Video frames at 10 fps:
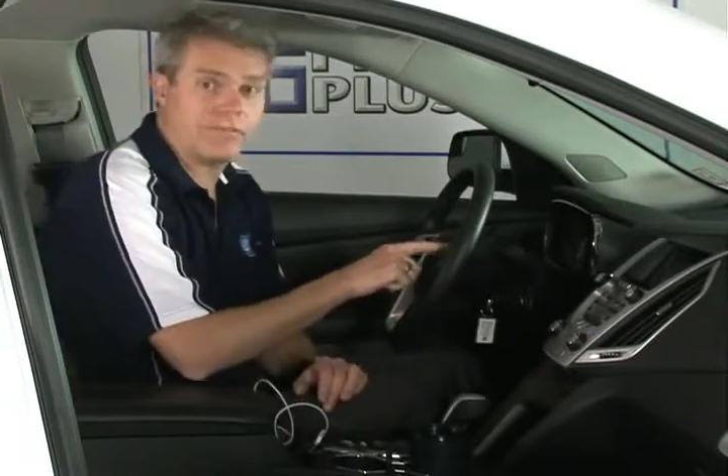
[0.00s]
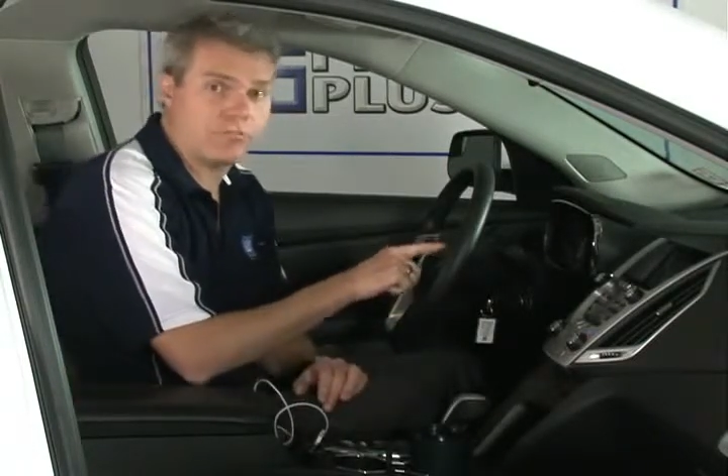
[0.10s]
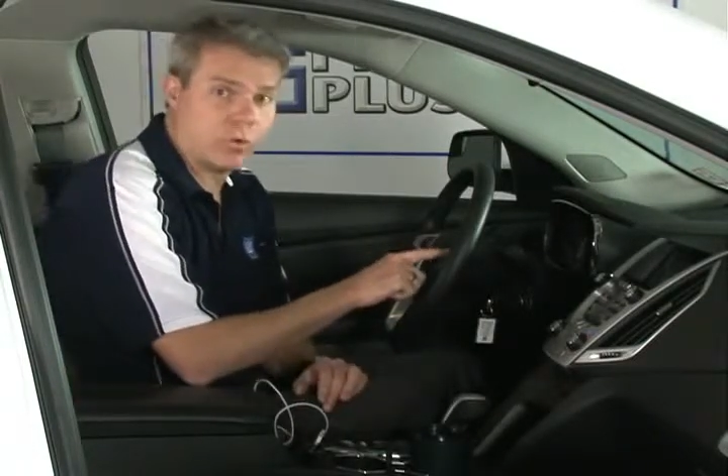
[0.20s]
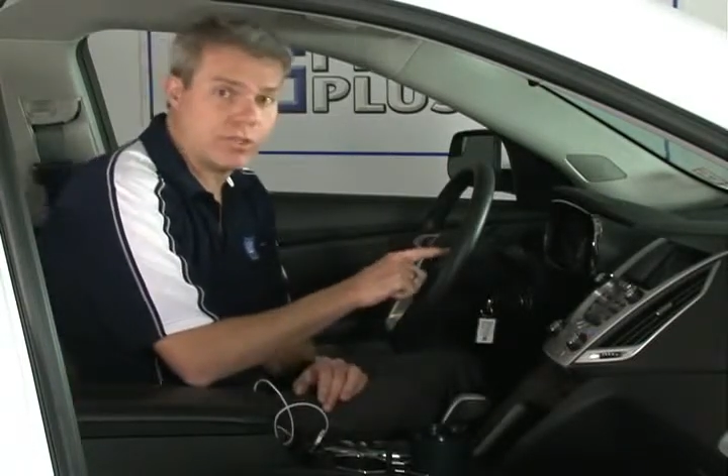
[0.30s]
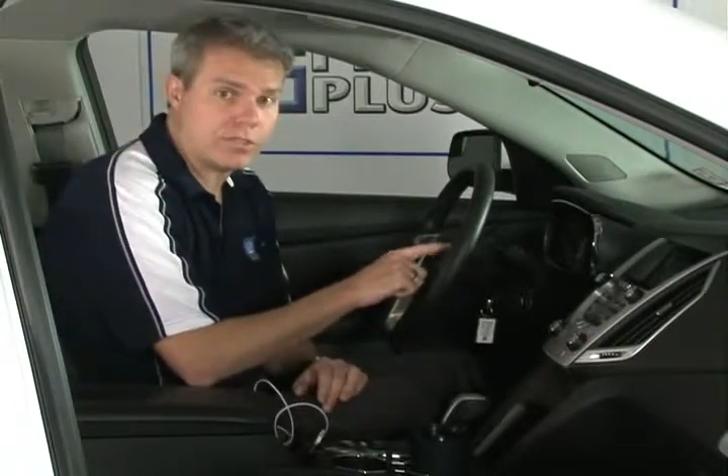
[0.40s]

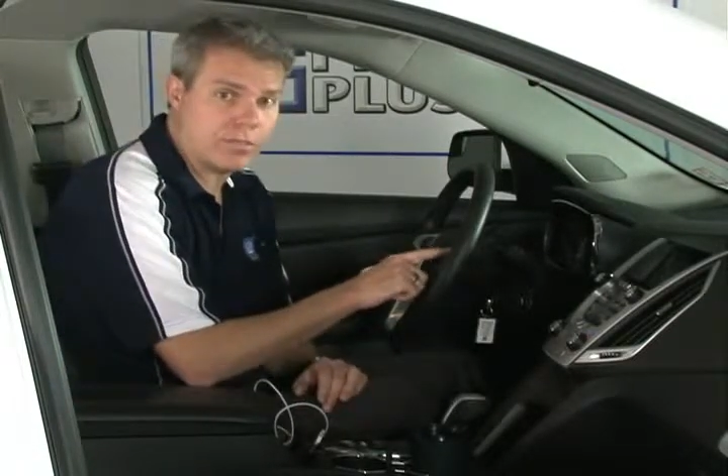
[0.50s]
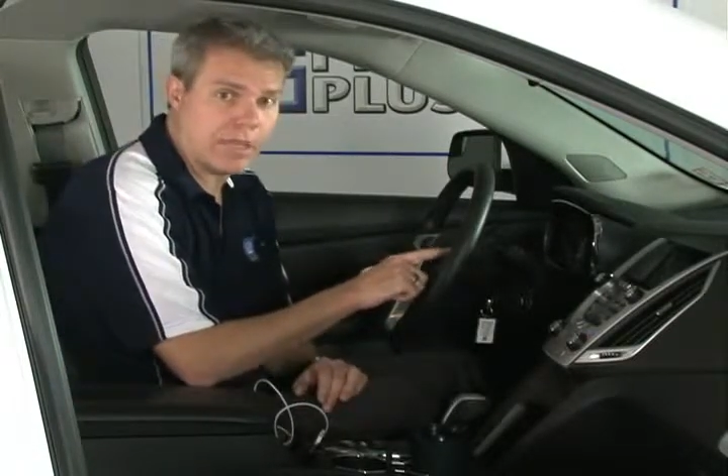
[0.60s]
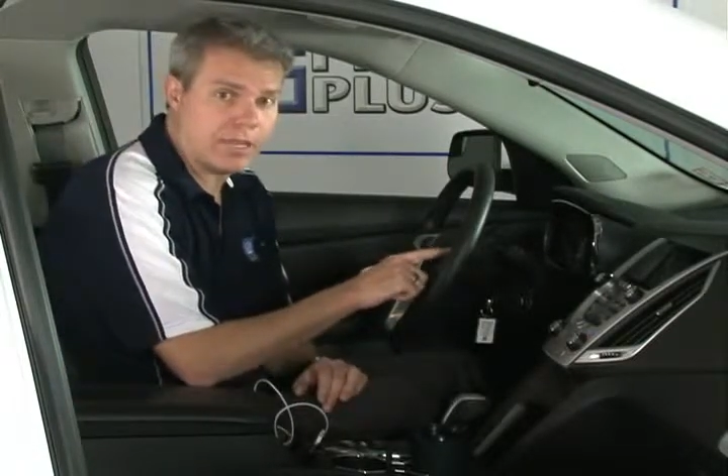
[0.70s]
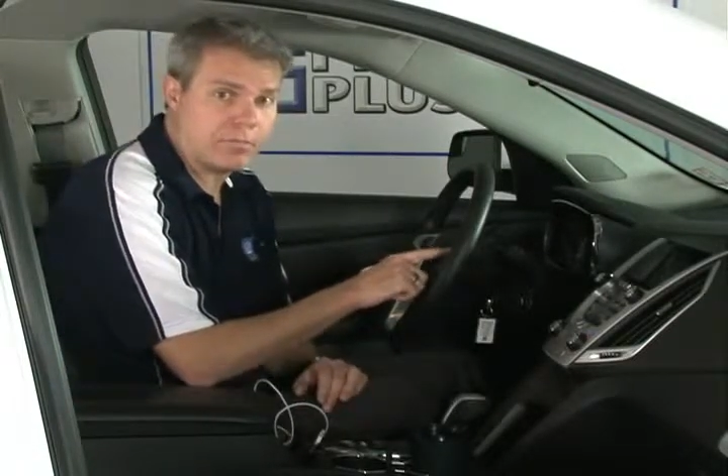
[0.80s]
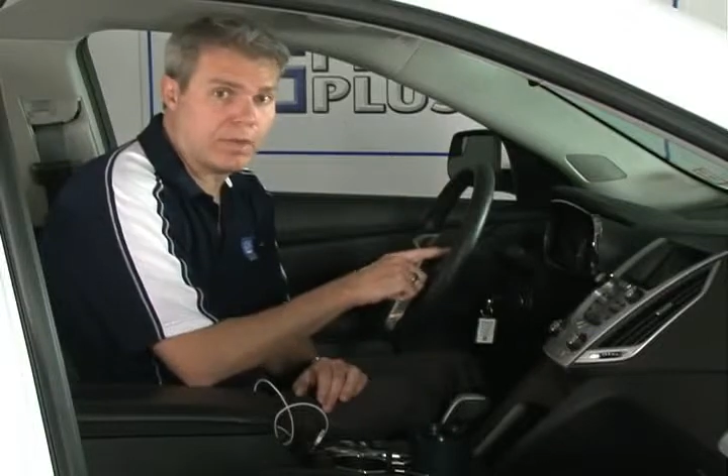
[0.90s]
voice
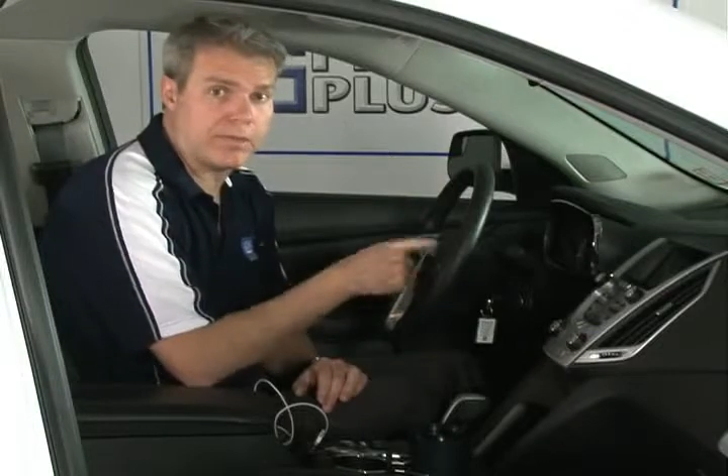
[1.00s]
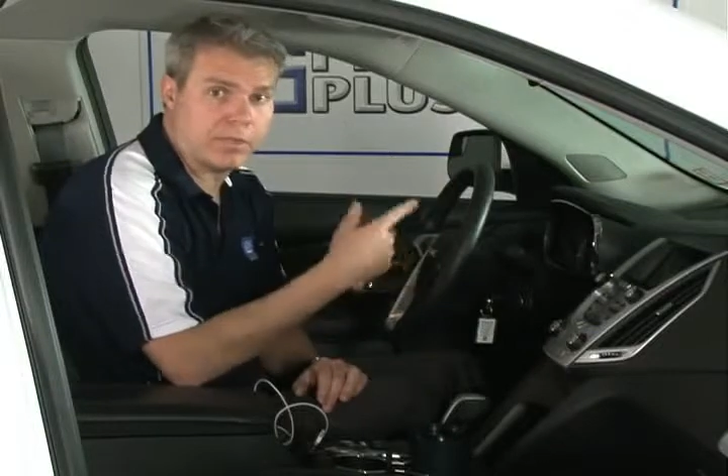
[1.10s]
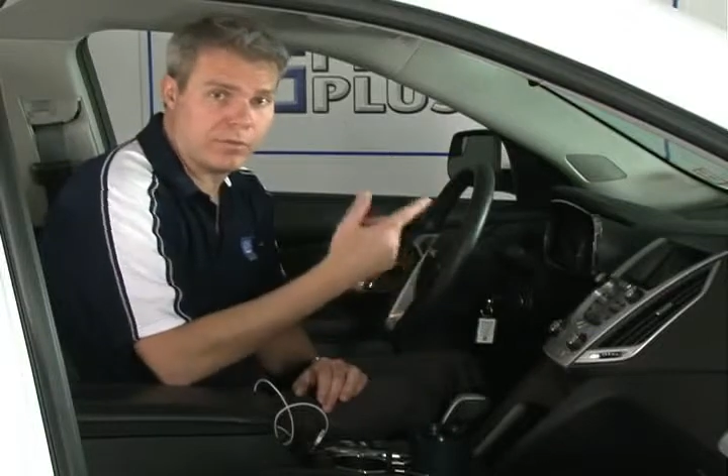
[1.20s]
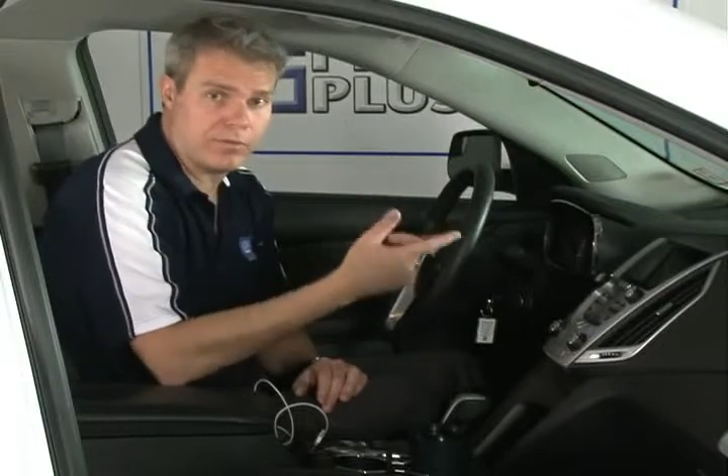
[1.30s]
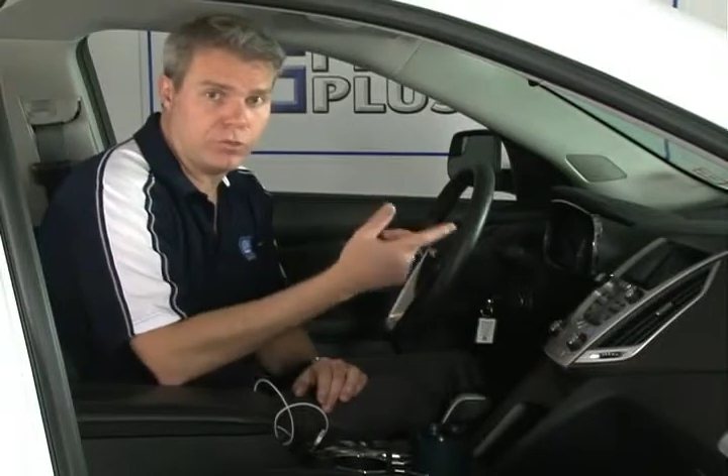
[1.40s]
command button that
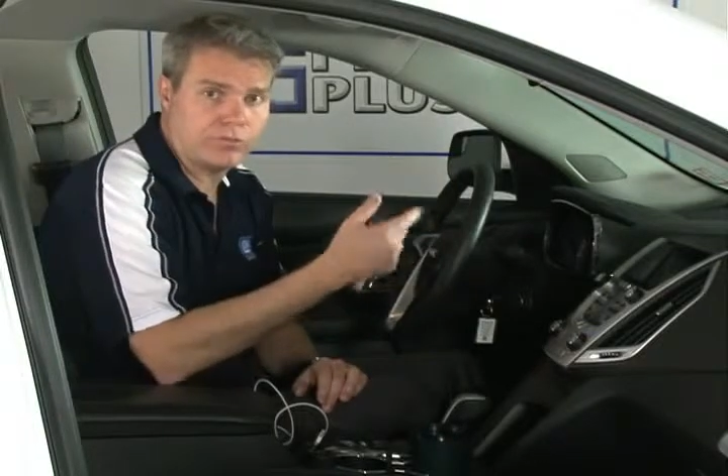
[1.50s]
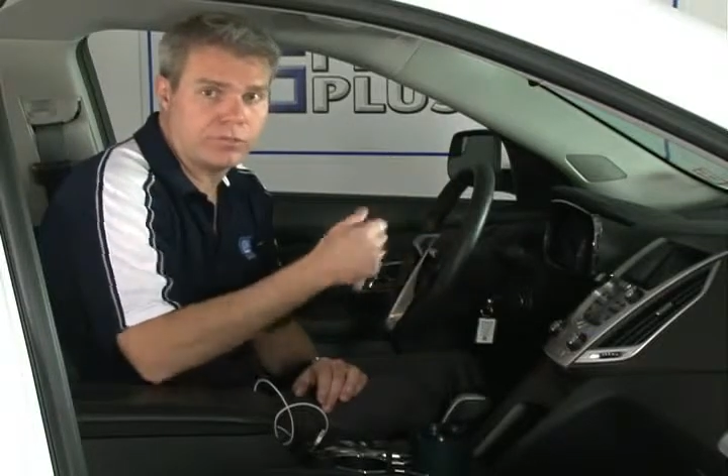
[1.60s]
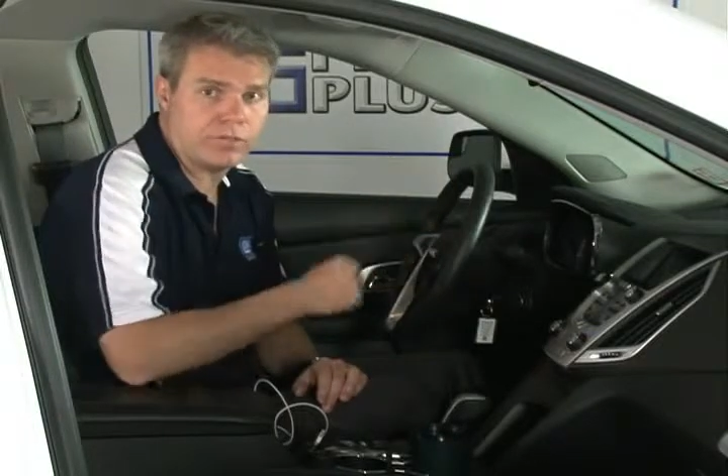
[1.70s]
we've used in